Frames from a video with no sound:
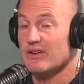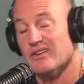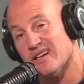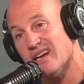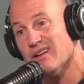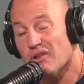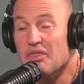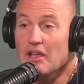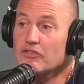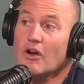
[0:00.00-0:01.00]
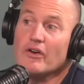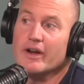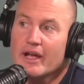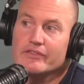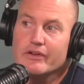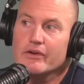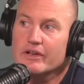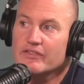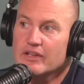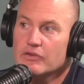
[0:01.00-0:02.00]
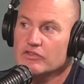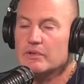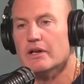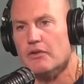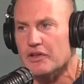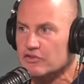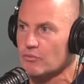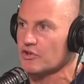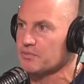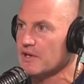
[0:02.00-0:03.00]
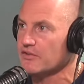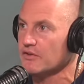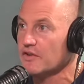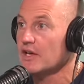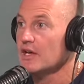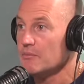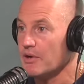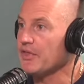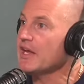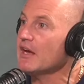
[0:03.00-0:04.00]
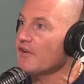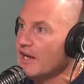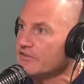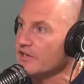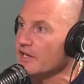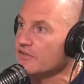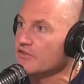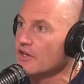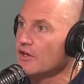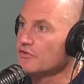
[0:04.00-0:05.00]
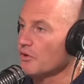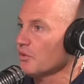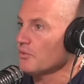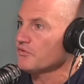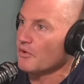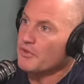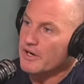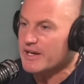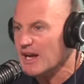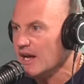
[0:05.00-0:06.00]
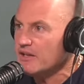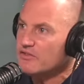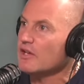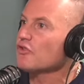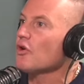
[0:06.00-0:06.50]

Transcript: they're like, yeah, well, things aren't as good as they used to be. You know, things are more expensive, but they have assets. So they're like, it's not so